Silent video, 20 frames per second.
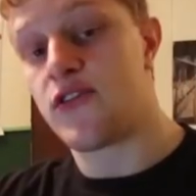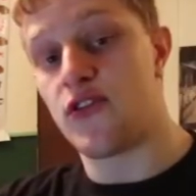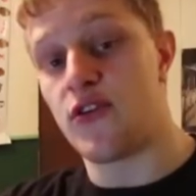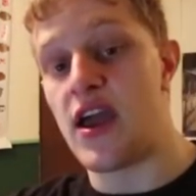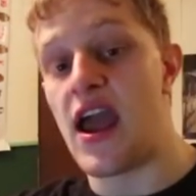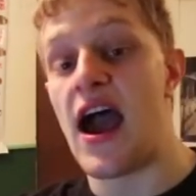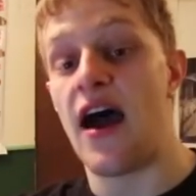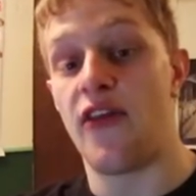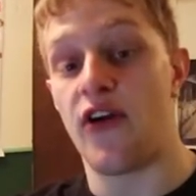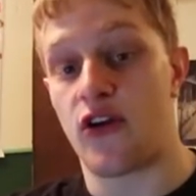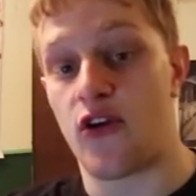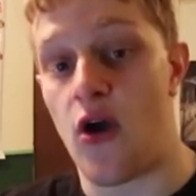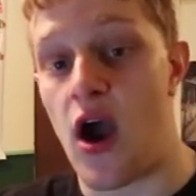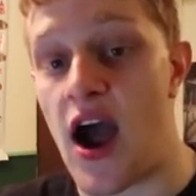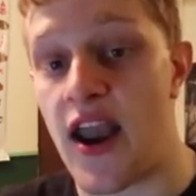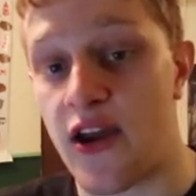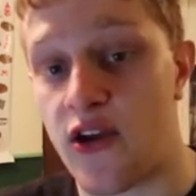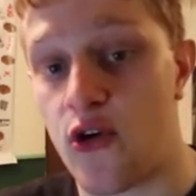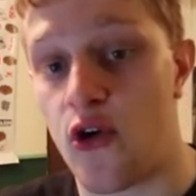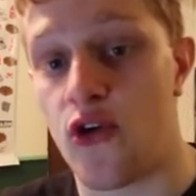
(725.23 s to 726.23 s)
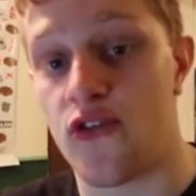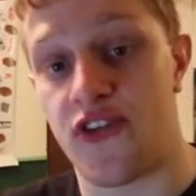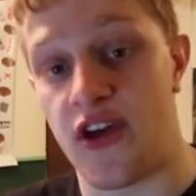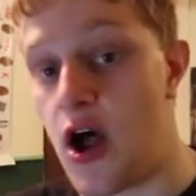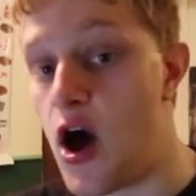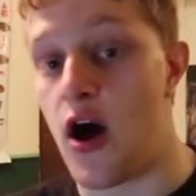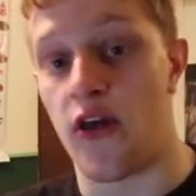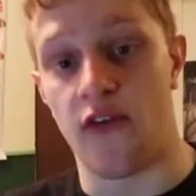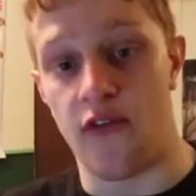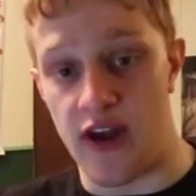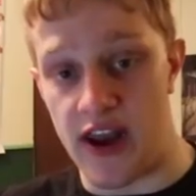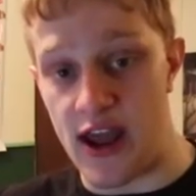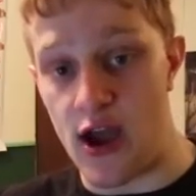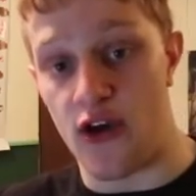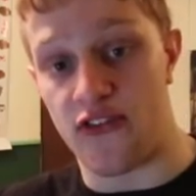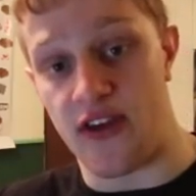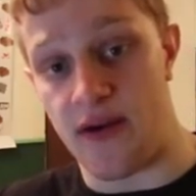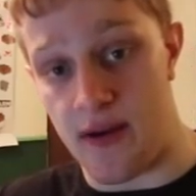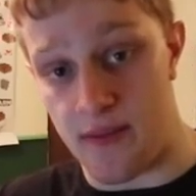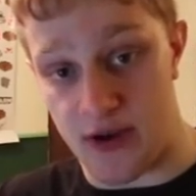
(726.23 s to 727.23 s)
So yeah, the chronicles and all the
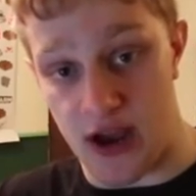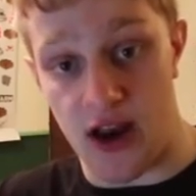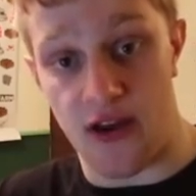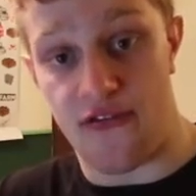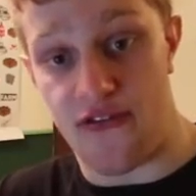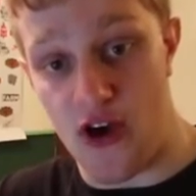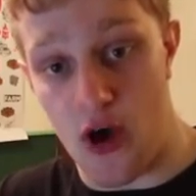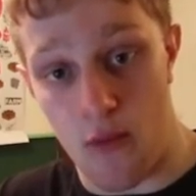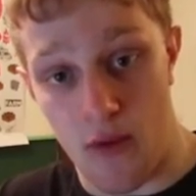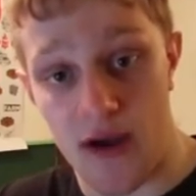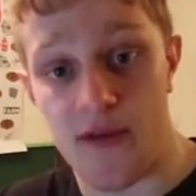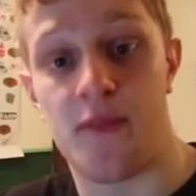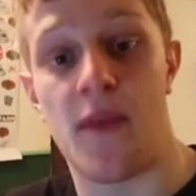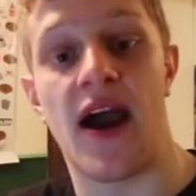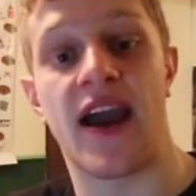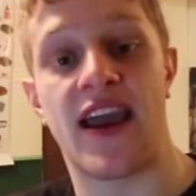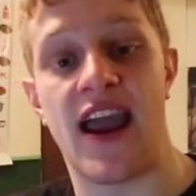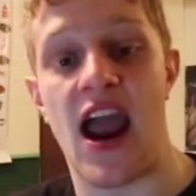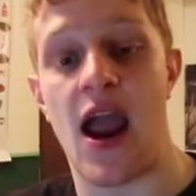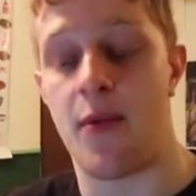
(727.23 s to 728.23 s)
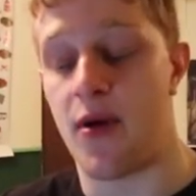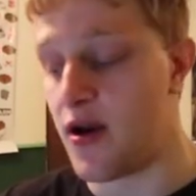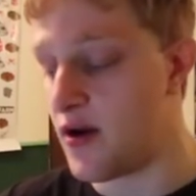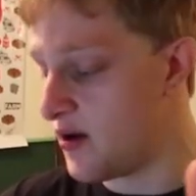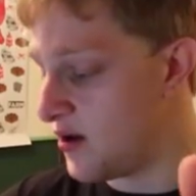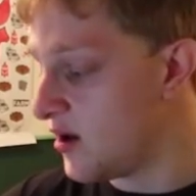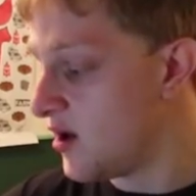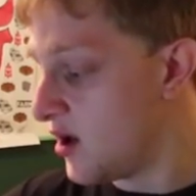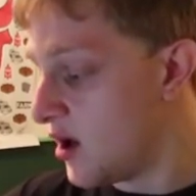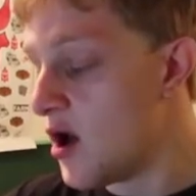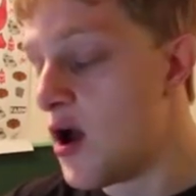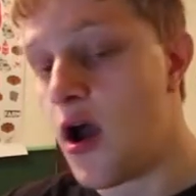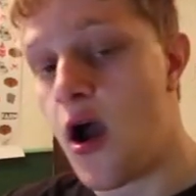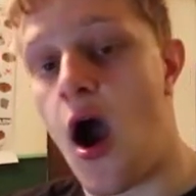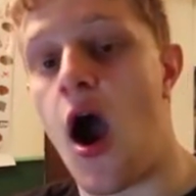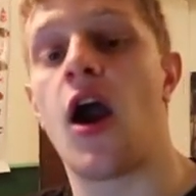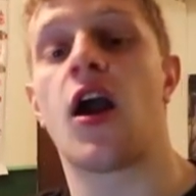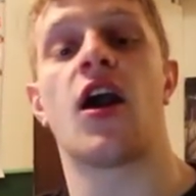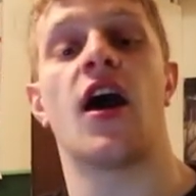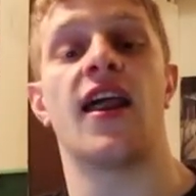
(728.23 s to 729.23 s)
videos I'm gonna film with my camera
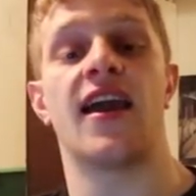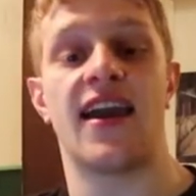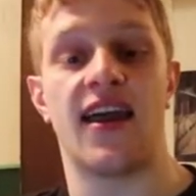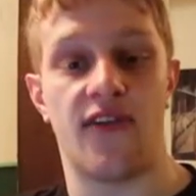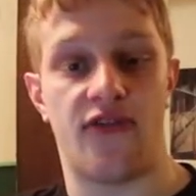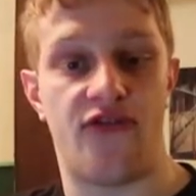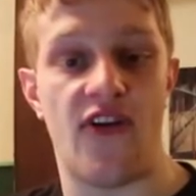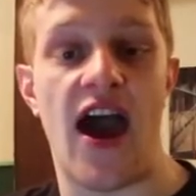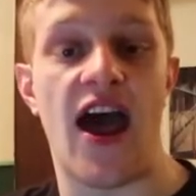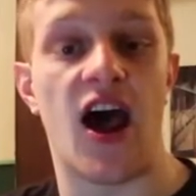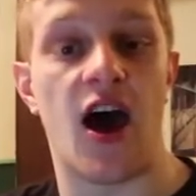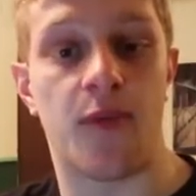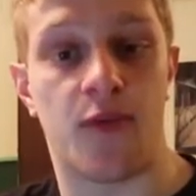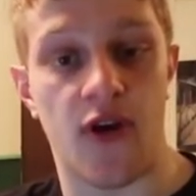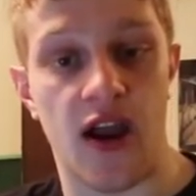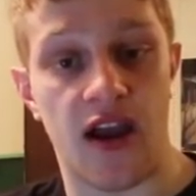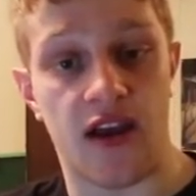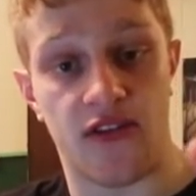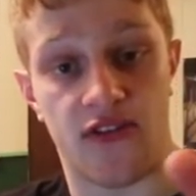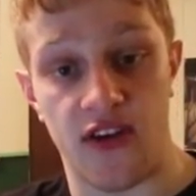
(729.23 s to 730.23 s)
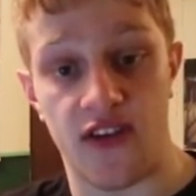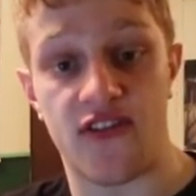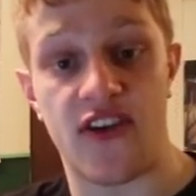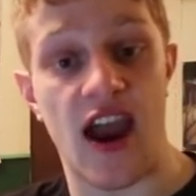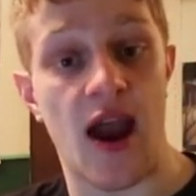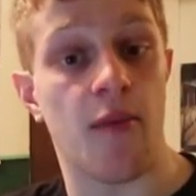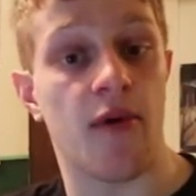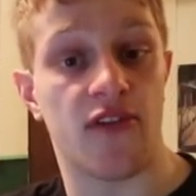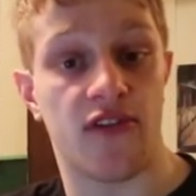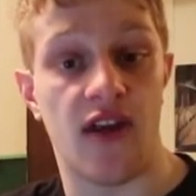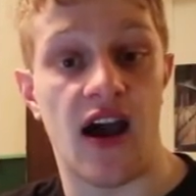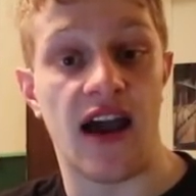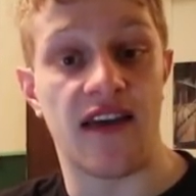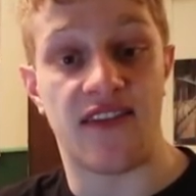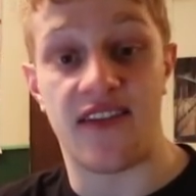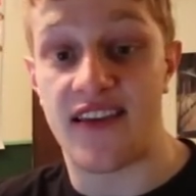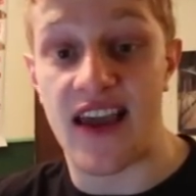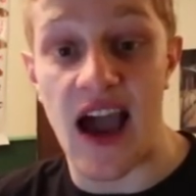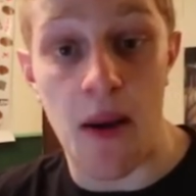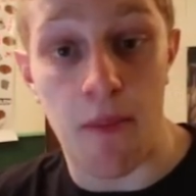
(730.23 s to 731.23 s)
are gonna get a fat upgrade because this camera's
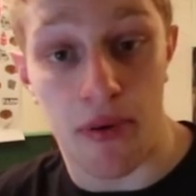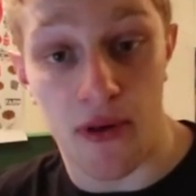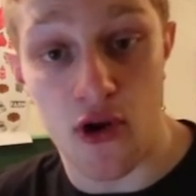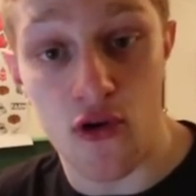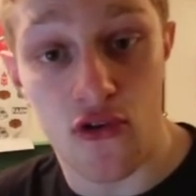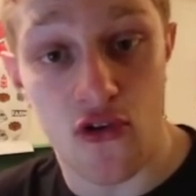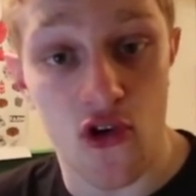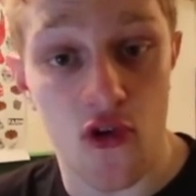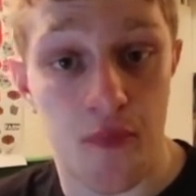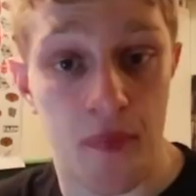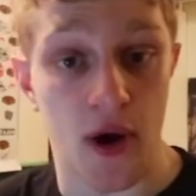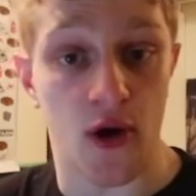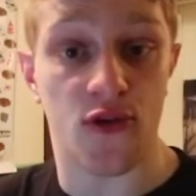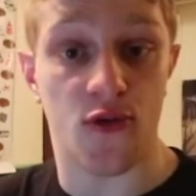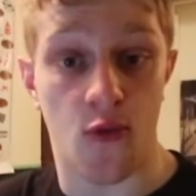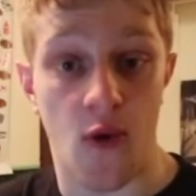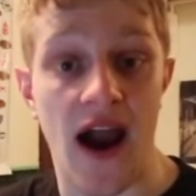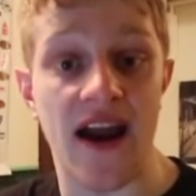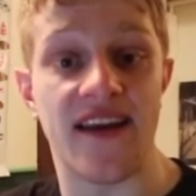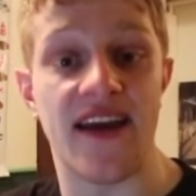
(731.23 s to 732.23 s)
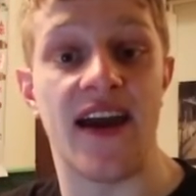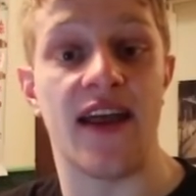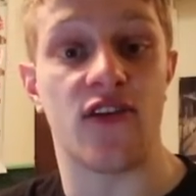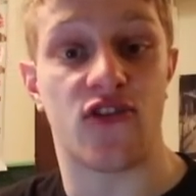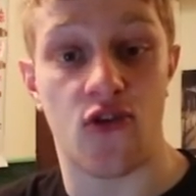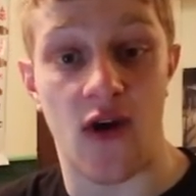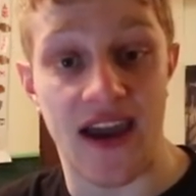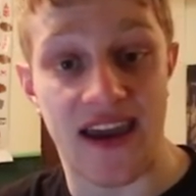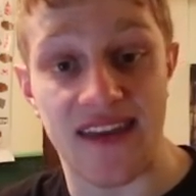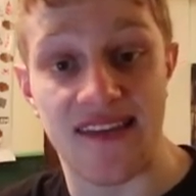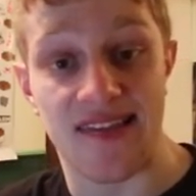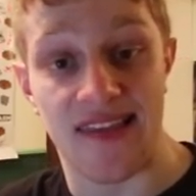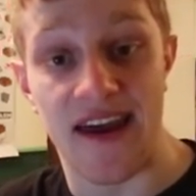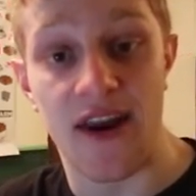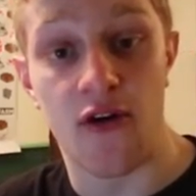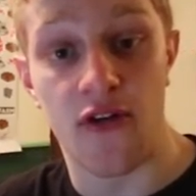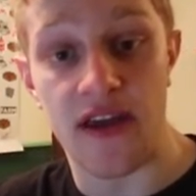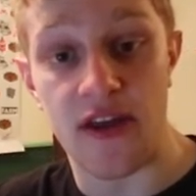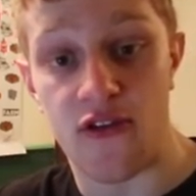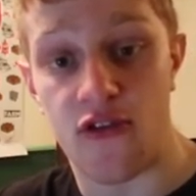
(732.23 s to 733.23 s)
nice. It's got Bluetooth built right in, so I can
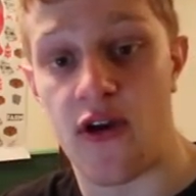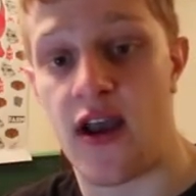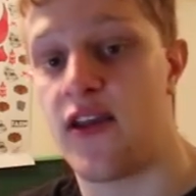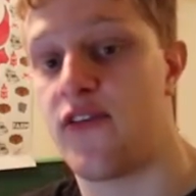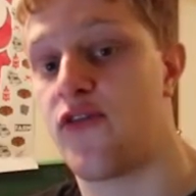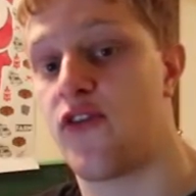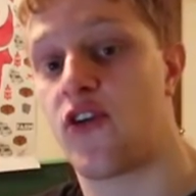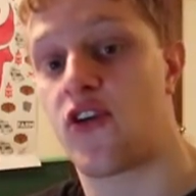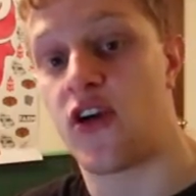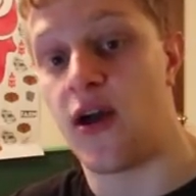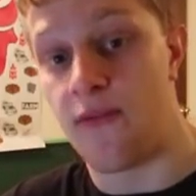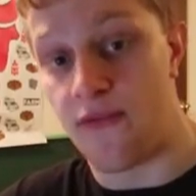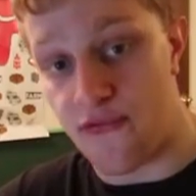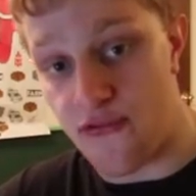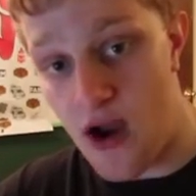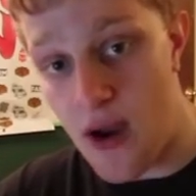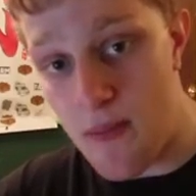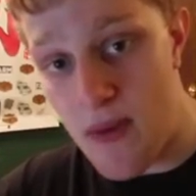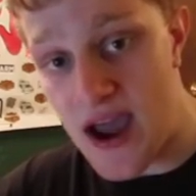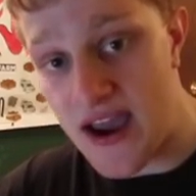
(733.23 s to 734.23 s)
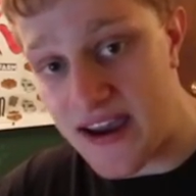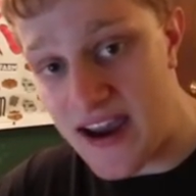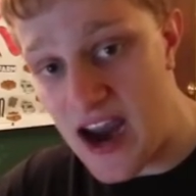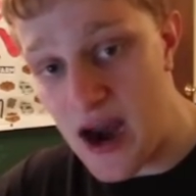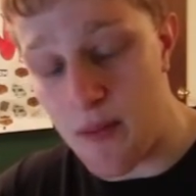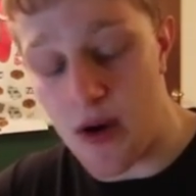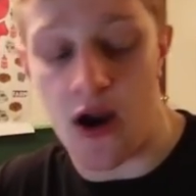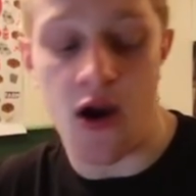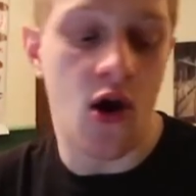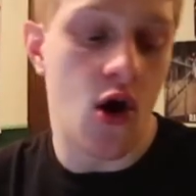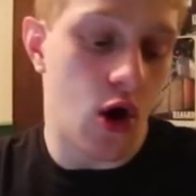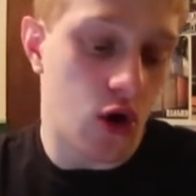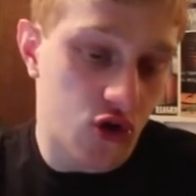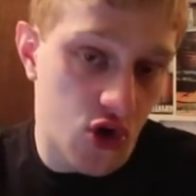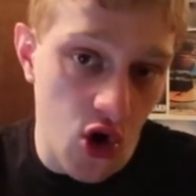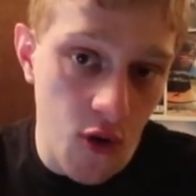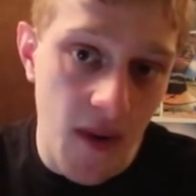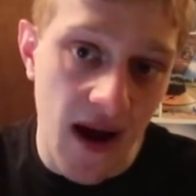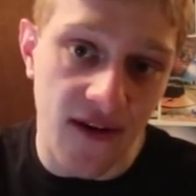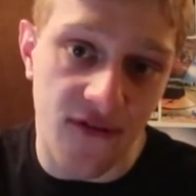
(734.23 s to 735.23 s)
literally transfer a clip from my camera
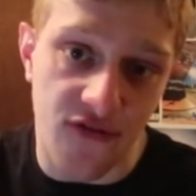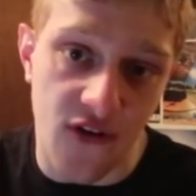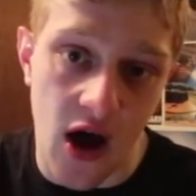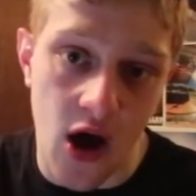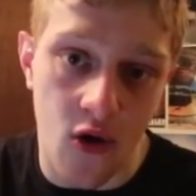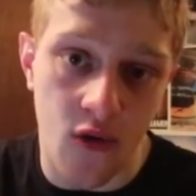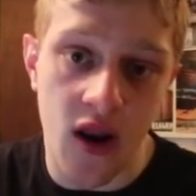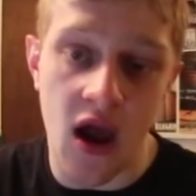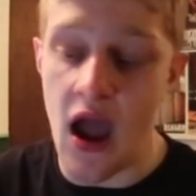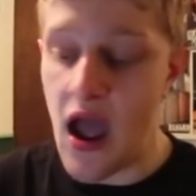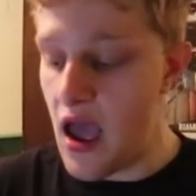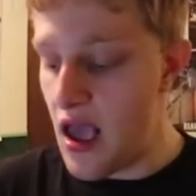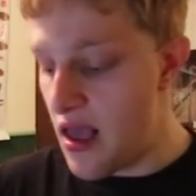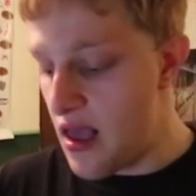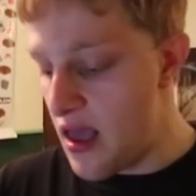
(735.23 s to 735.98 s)
to my phone